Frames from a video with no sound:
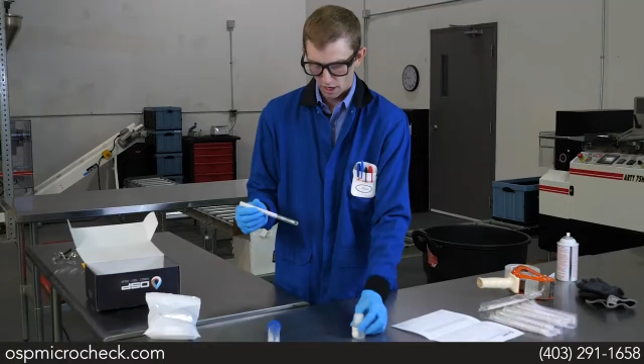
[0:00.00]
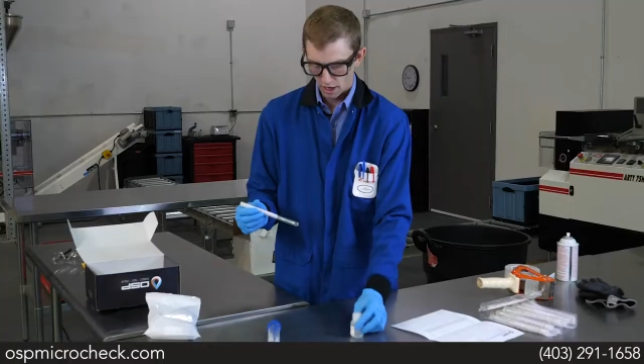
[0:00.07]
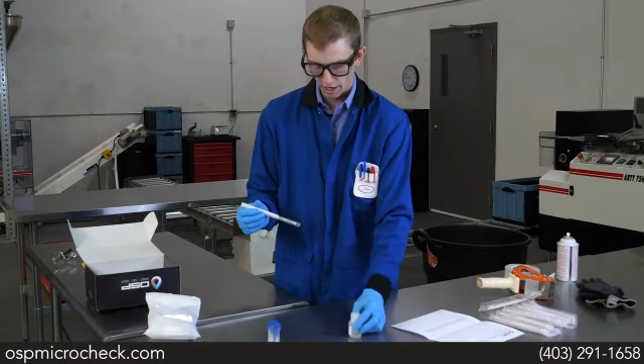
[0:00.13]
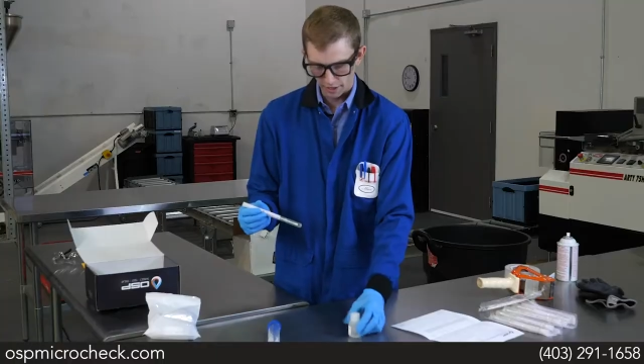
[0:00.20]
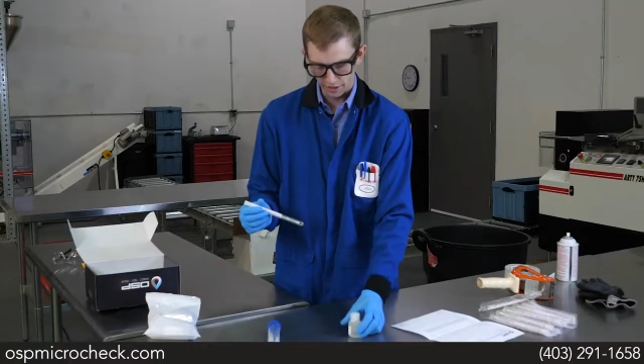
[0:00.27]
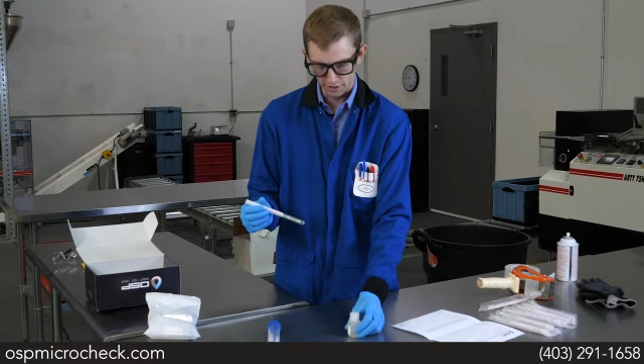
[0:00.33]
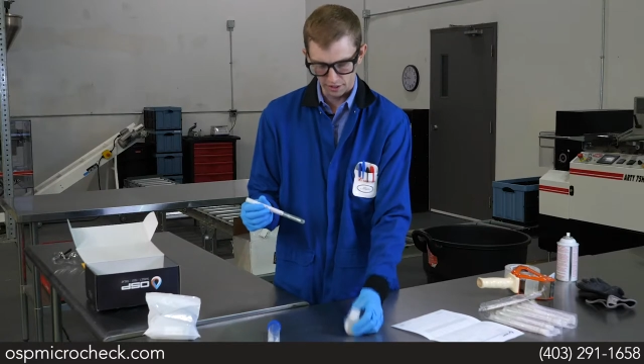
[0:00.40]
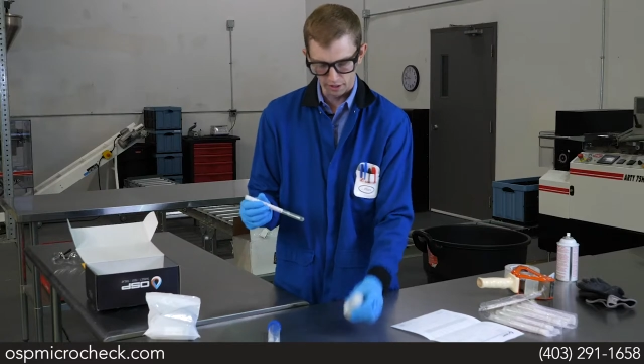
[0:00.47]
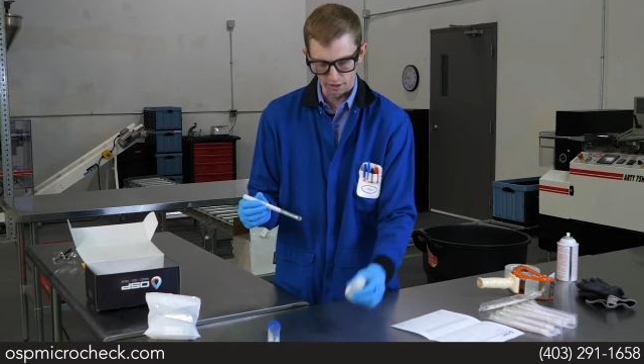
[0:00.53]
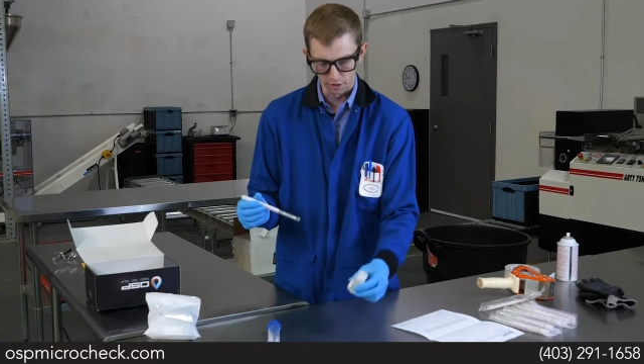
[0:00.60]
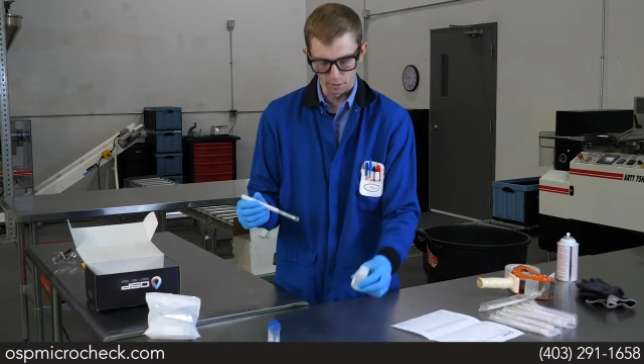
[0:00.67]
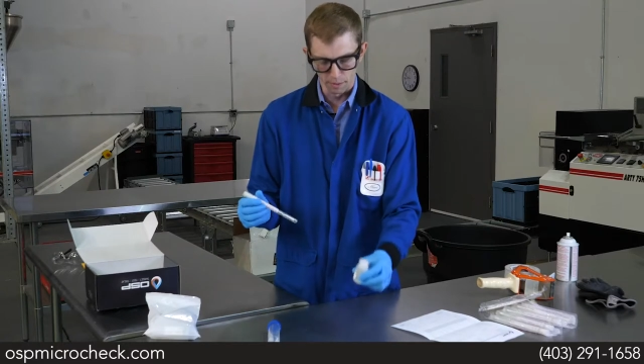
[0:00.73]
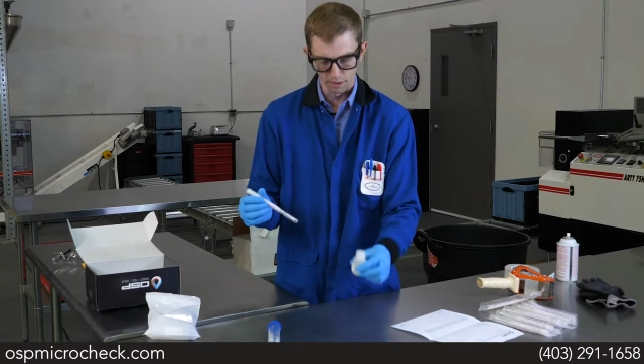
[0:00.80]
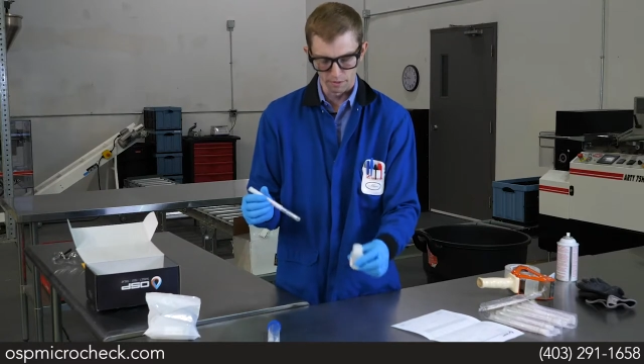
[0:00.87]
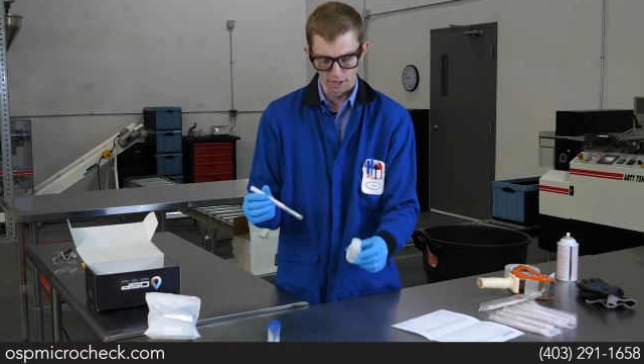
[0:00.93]
I like to get a
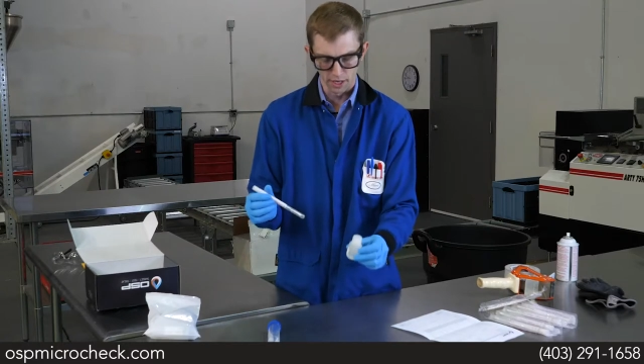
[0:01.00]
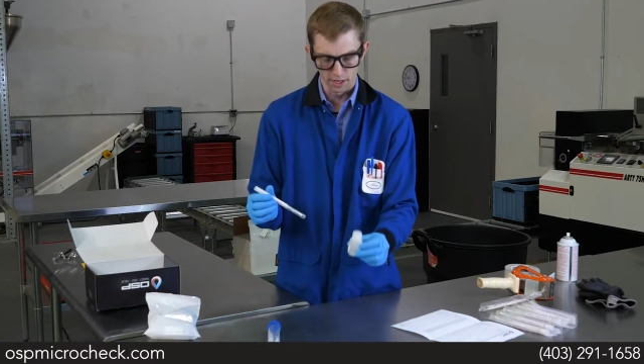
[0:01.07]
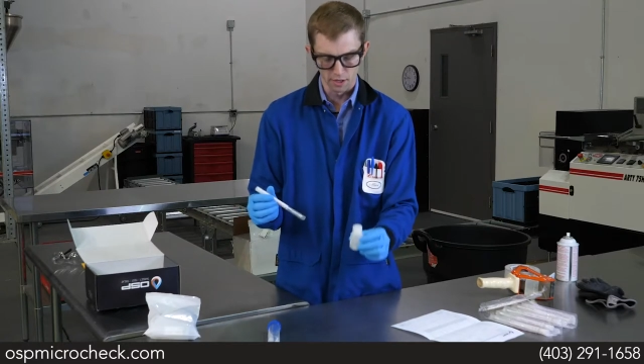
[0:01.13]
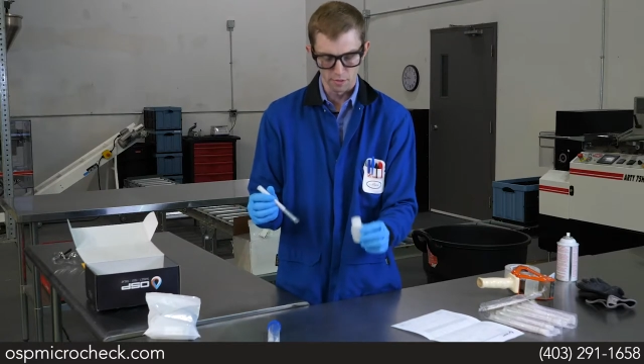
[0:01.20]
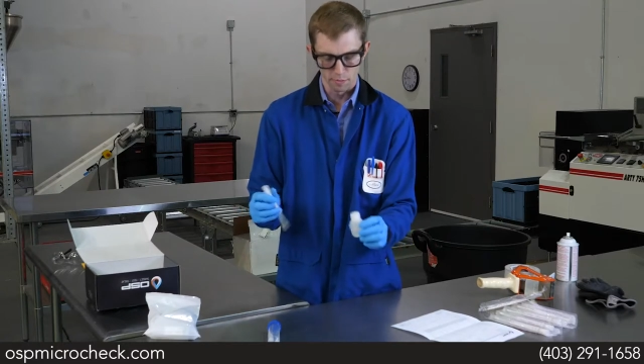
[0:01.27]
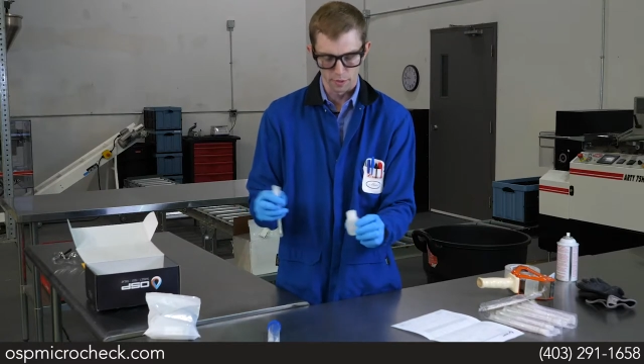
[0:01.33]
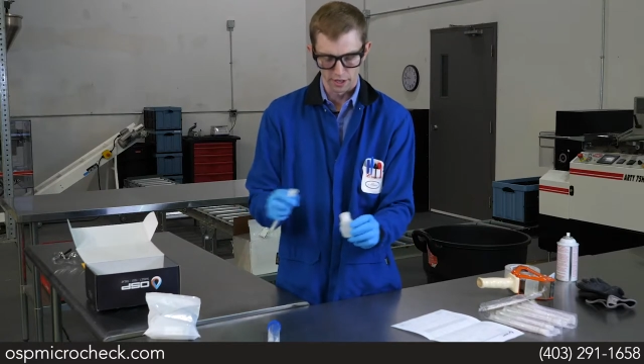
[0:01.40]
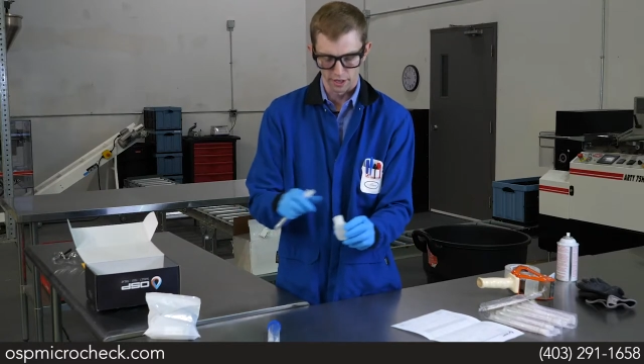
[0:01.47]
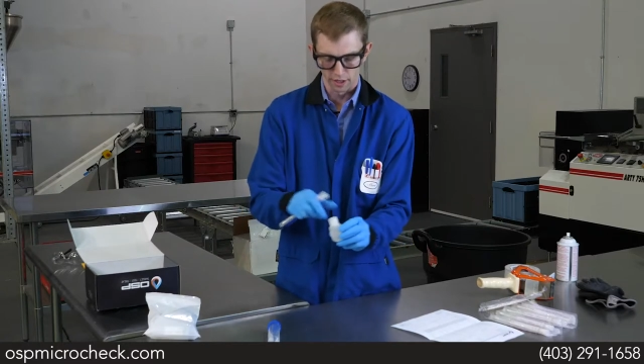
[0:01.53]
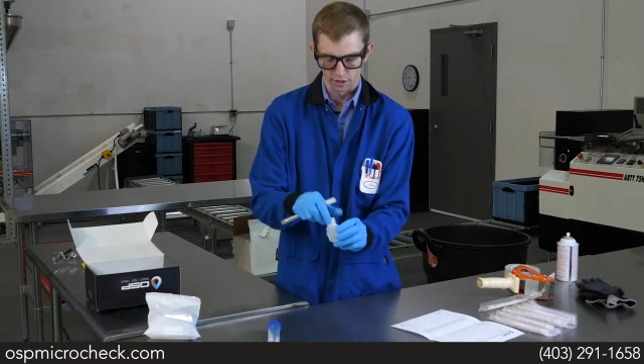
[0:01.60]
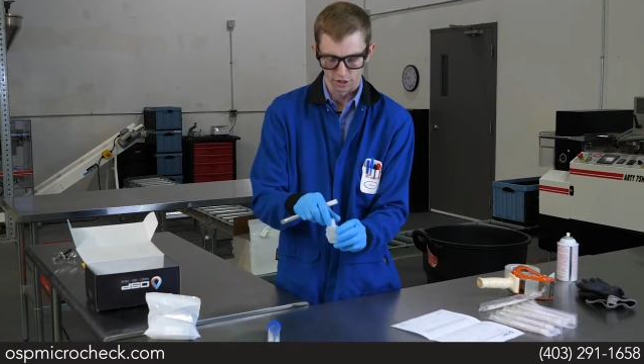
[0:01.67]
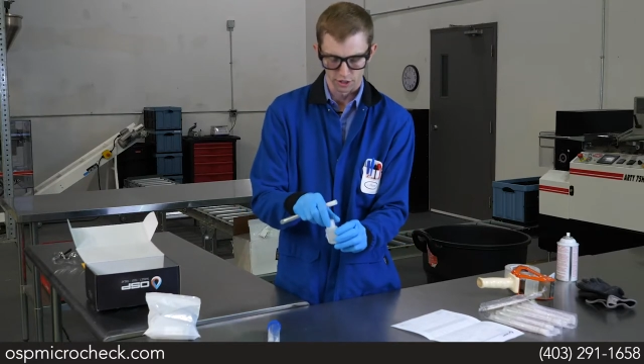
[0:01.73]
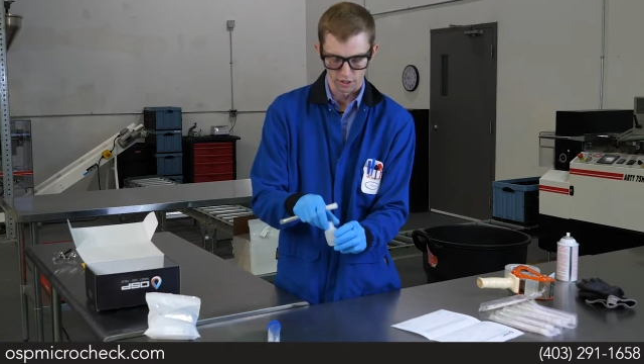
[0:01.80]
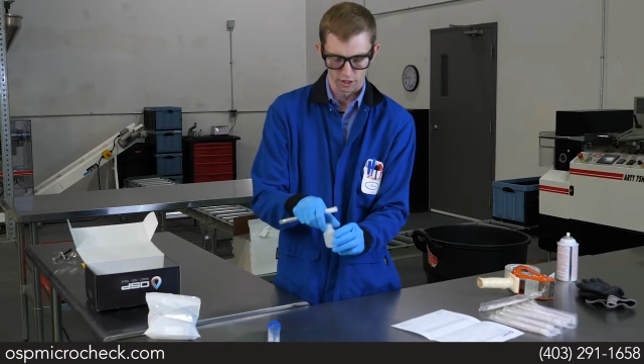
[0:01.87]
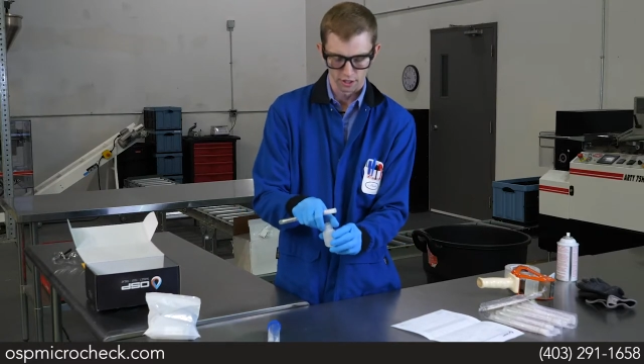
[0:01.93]
little bit ready by
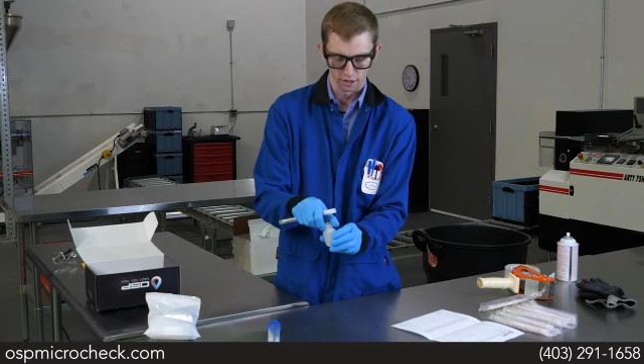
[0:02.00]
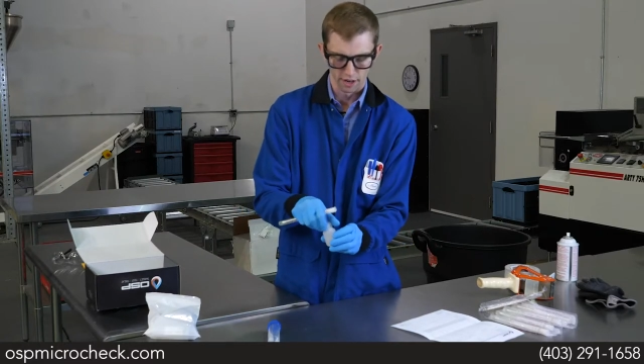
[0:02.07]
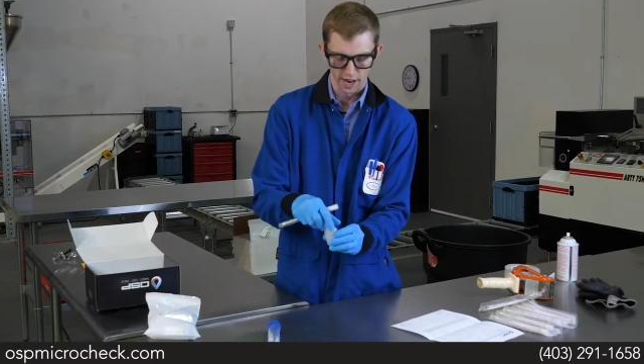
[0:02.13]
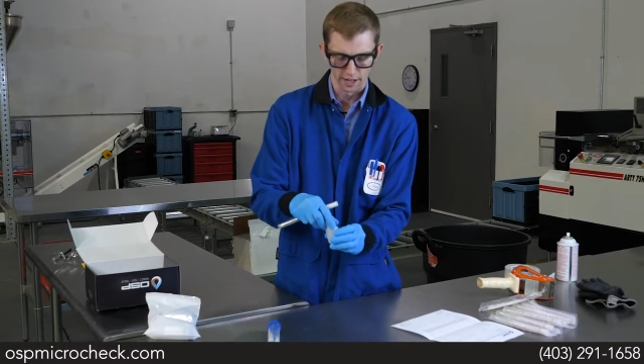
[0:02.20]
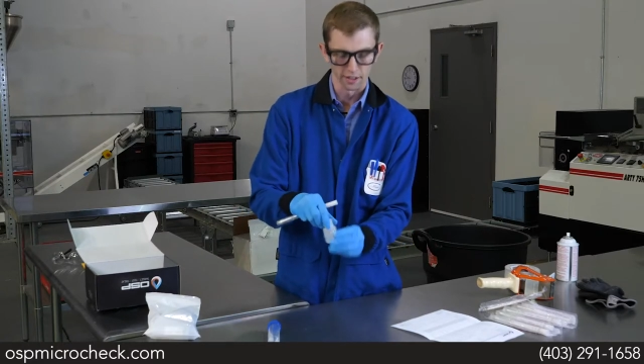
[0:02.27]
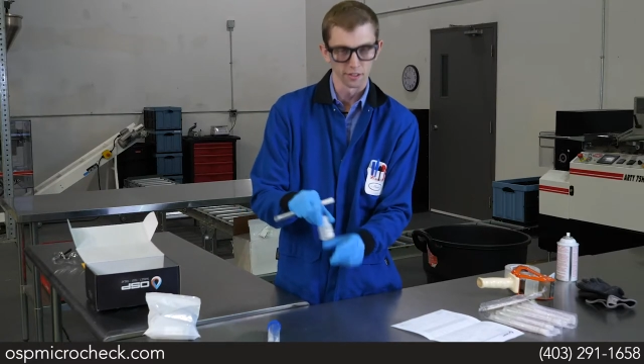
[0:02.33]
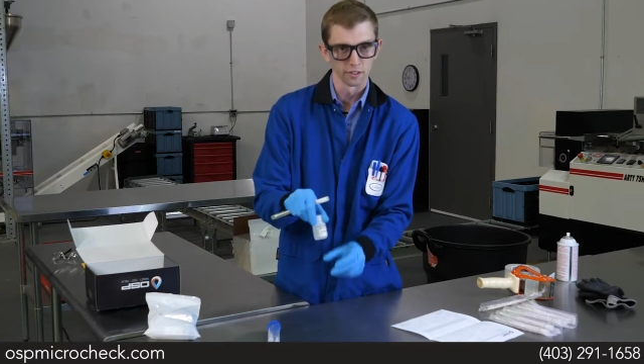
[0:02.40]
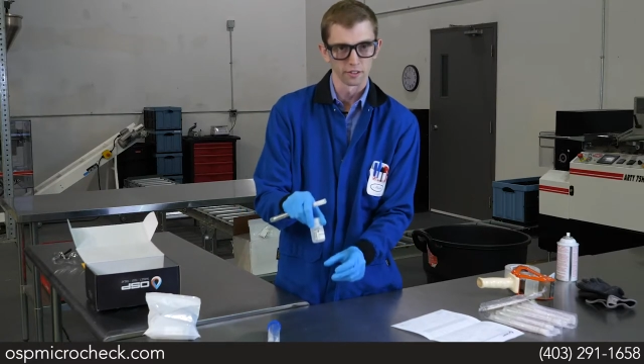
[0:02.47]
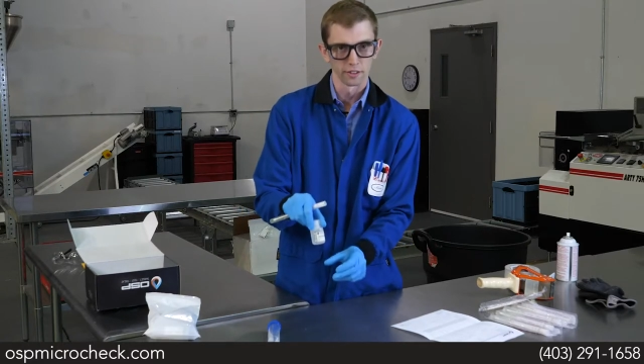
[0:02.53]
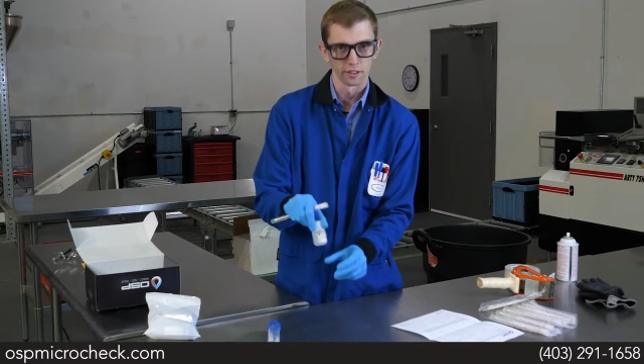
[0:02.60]
just kind of cracking the